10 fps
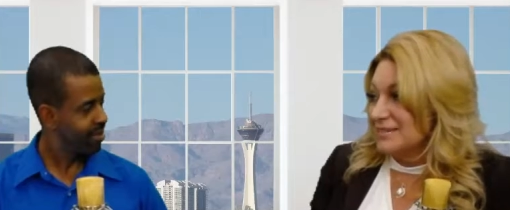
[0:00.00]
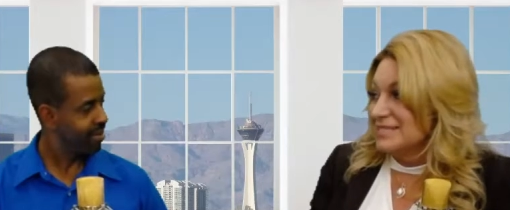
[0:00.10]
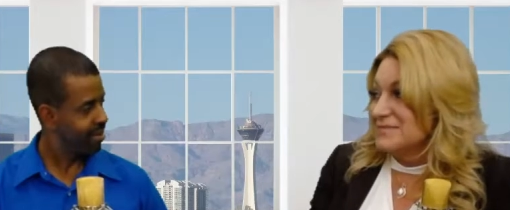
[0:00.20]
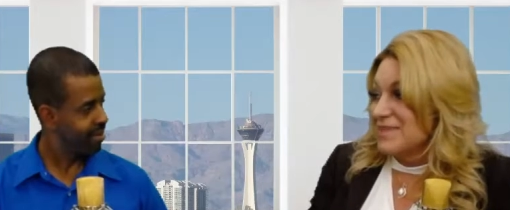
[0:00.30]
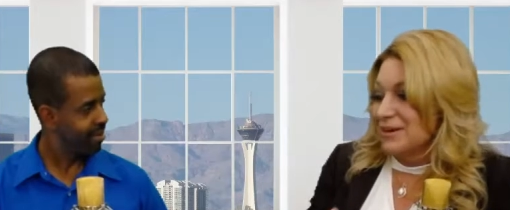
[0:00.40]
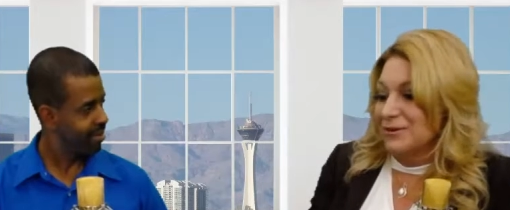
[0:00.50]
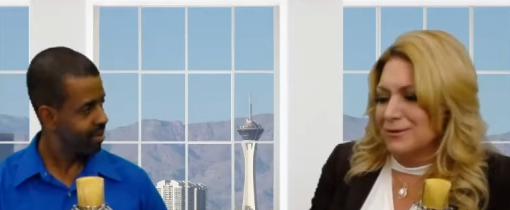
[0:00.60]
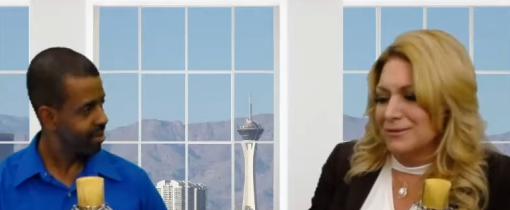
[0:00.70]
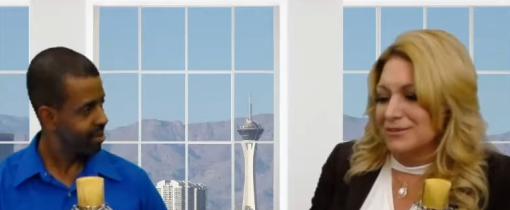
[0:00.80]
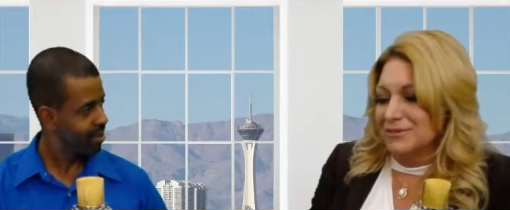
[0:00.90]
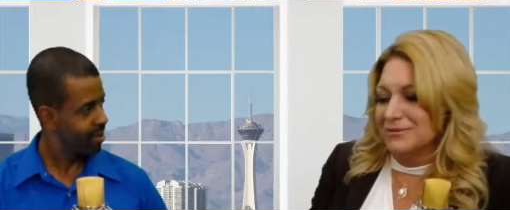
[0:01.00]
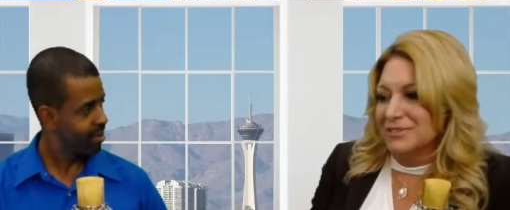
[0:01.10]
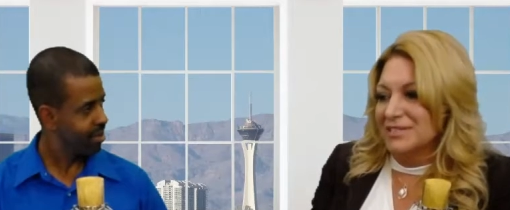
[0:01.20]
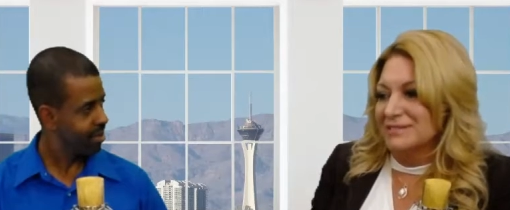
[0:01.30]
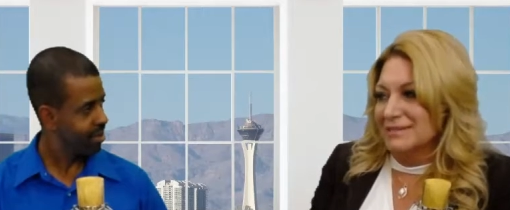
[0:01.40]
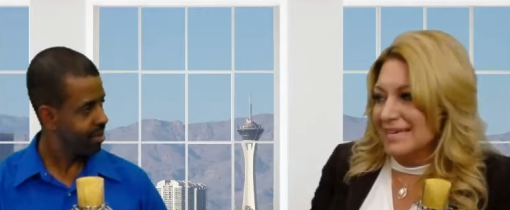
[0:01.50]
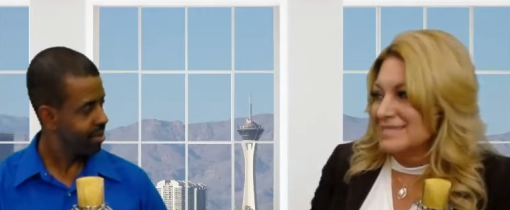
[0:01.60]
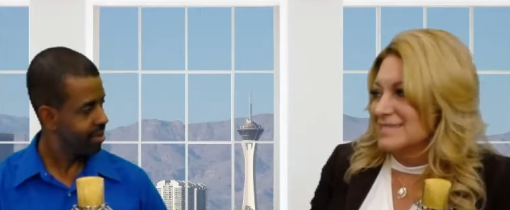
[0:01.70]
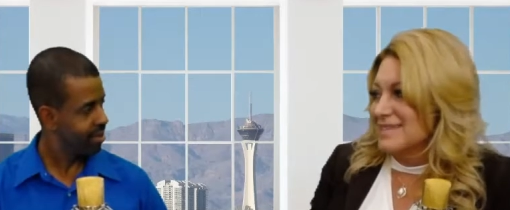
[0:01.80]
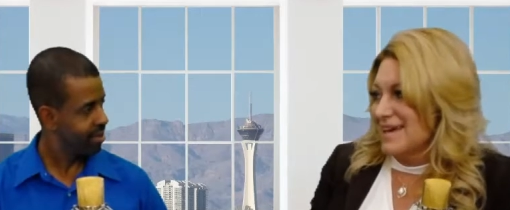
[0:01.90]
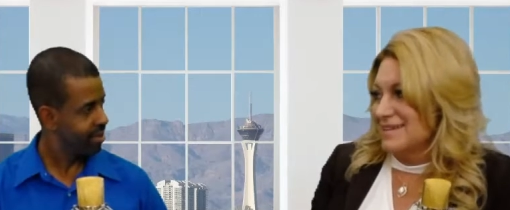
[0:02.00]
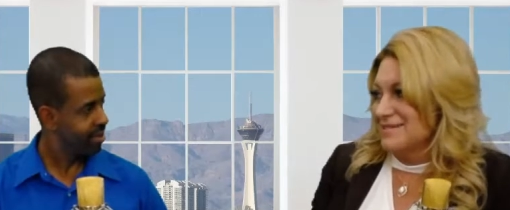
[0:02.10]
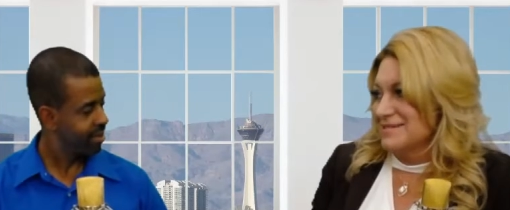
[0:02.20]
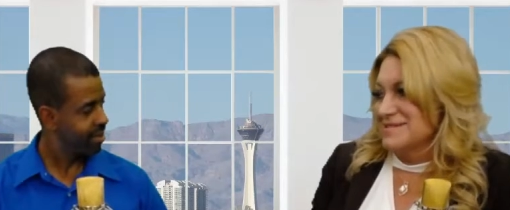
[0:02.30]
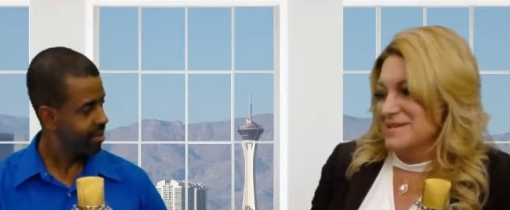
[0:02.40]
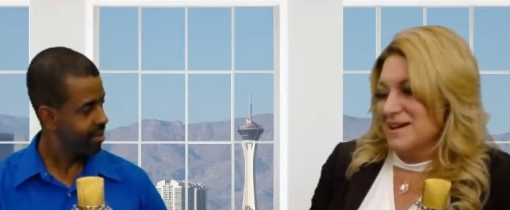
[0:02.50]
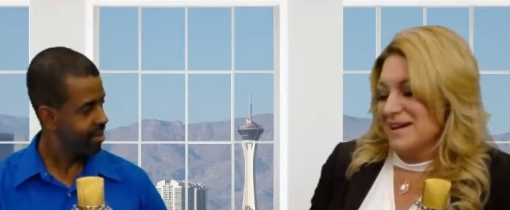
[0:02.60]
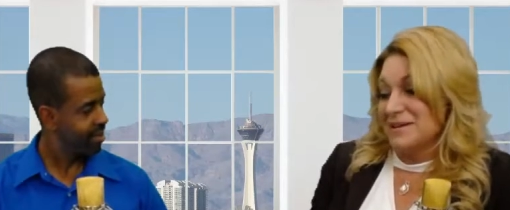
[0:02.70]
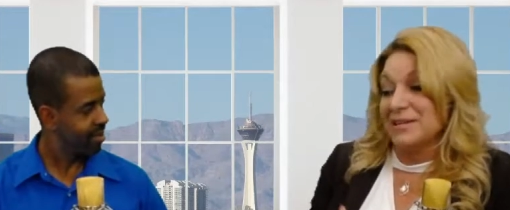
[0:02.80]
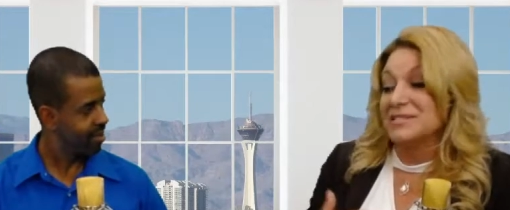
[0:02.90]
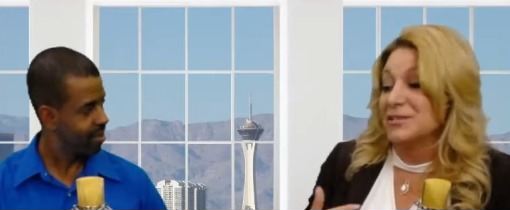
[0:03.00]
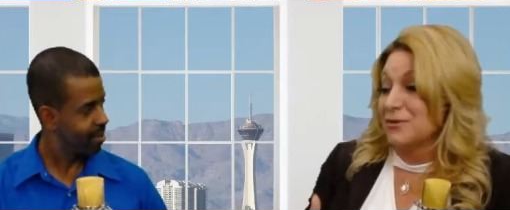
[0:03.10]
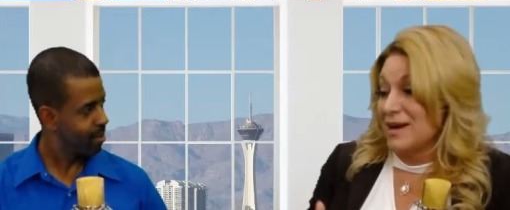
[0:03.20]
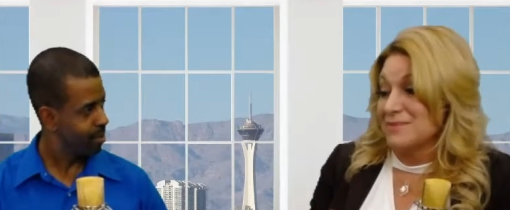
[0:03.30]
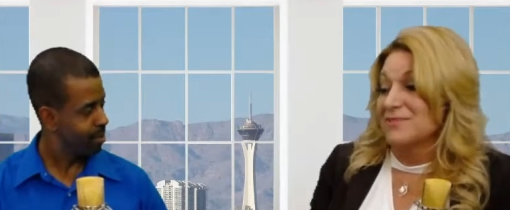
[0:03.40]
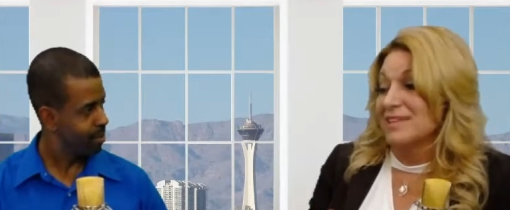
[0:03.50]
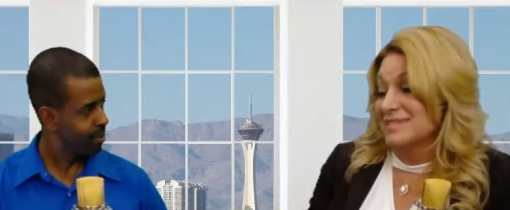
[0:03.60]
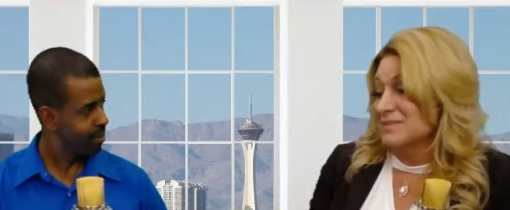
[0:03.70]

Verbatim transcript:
Speaker 1: to make her look less than uh, less than credible, less than